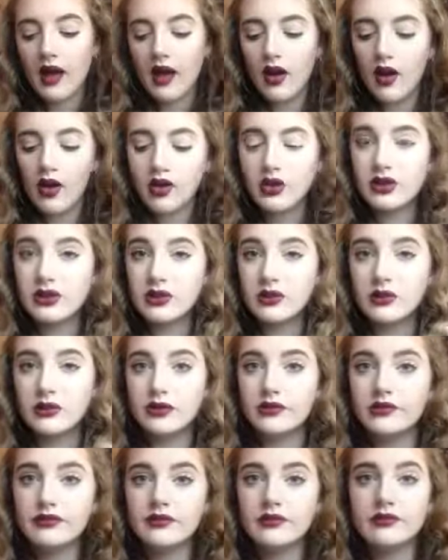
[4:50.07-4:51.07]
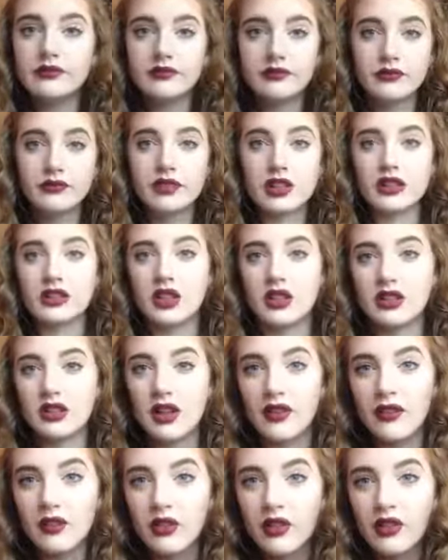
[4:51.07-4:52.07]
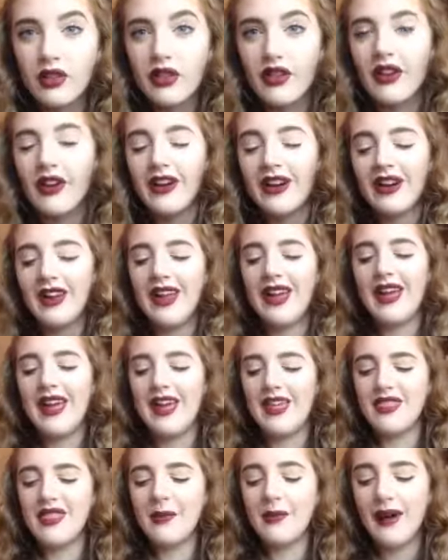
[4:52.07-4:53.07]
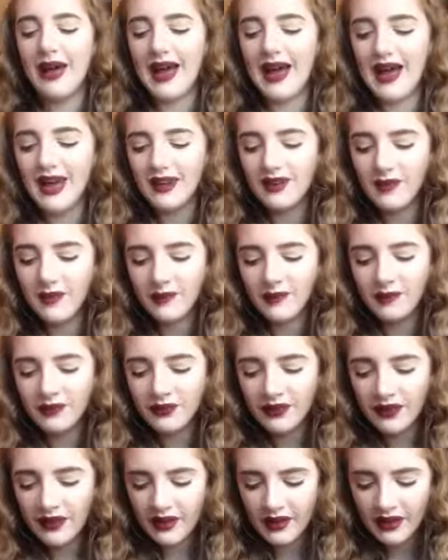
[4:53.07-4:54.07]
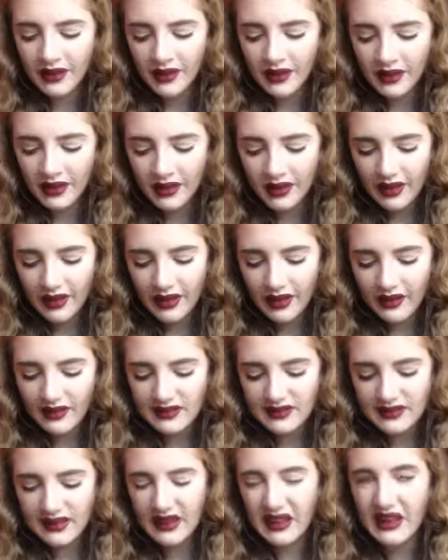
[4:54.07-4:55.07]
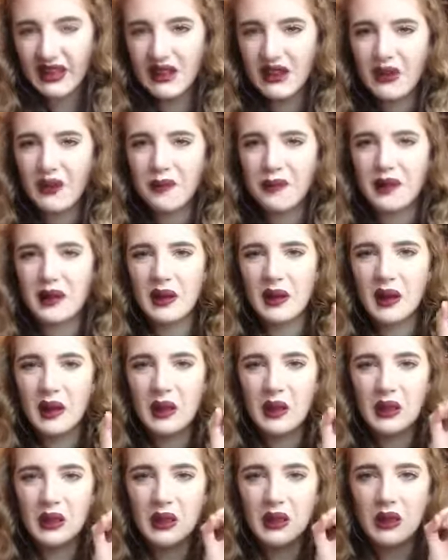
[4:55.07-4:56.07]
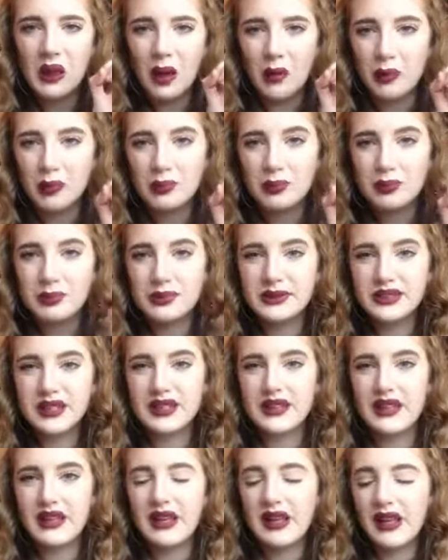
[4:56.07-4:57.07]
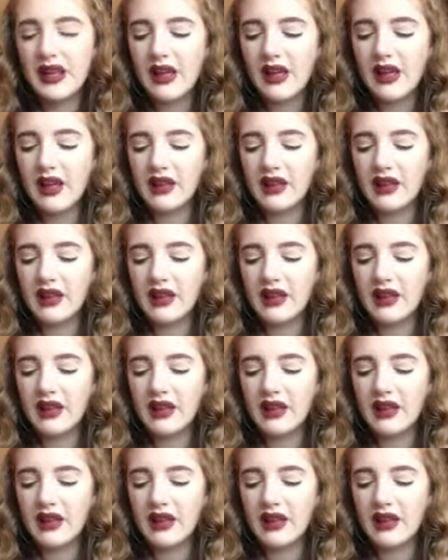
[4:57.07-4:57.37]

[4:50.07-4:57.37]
Also, just had to have a look there, in the pan, it's like got big lumps in it.